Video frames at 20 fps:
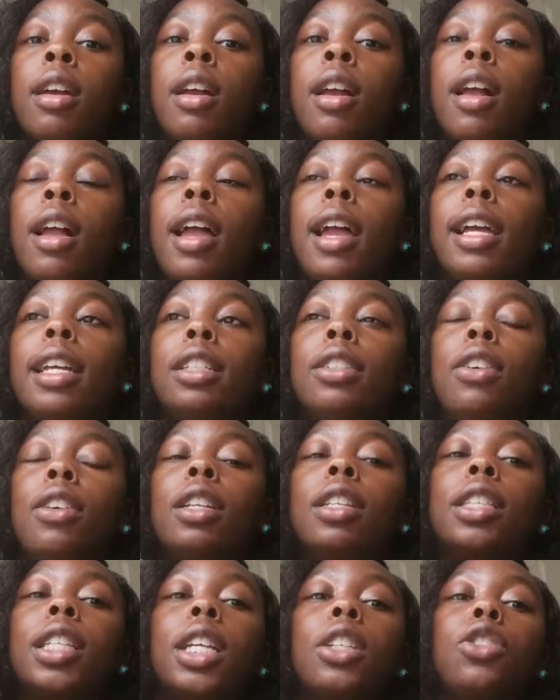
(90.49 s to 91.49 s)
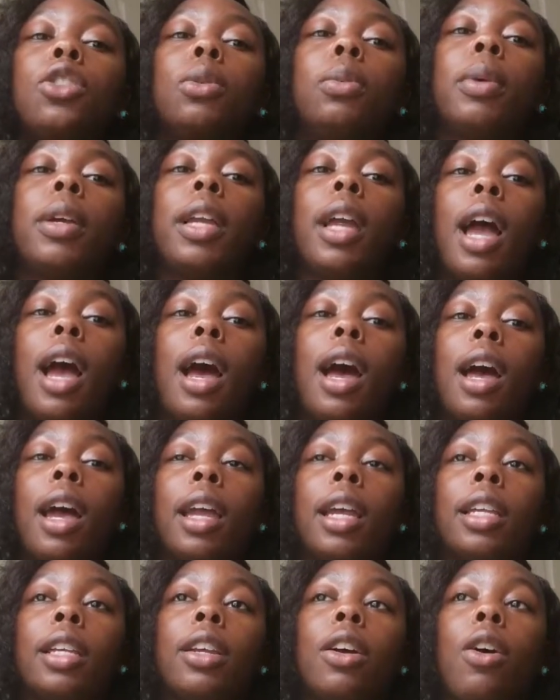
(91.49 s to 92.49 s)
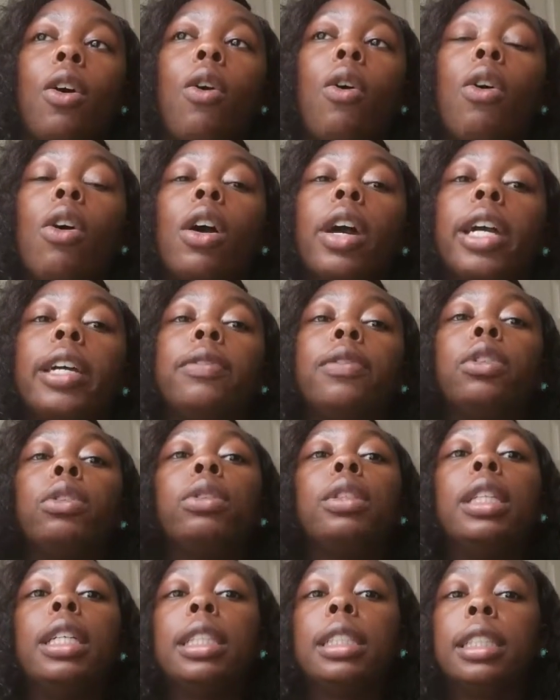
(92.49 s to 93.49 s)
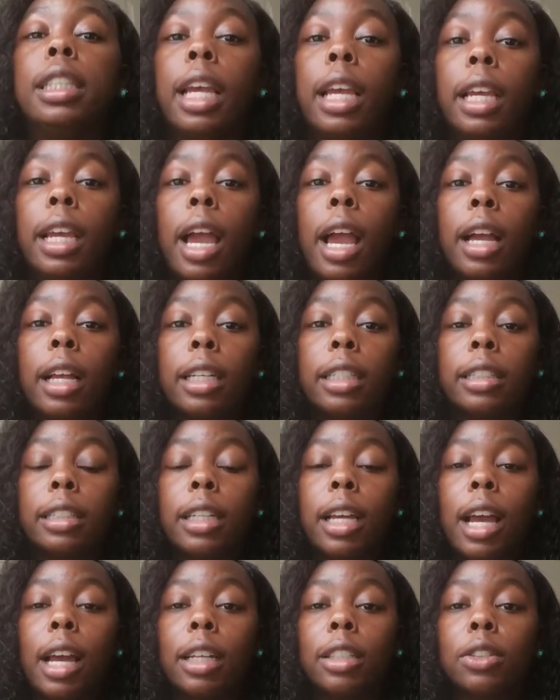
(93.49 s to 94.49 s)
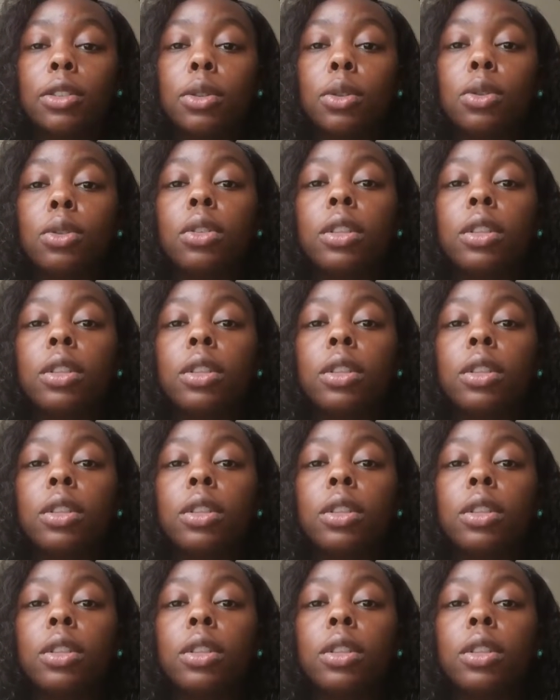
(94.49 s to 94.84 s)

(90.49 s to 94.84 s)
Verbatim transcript: it's going to set you behind. Or if you didn't take calculus in high school,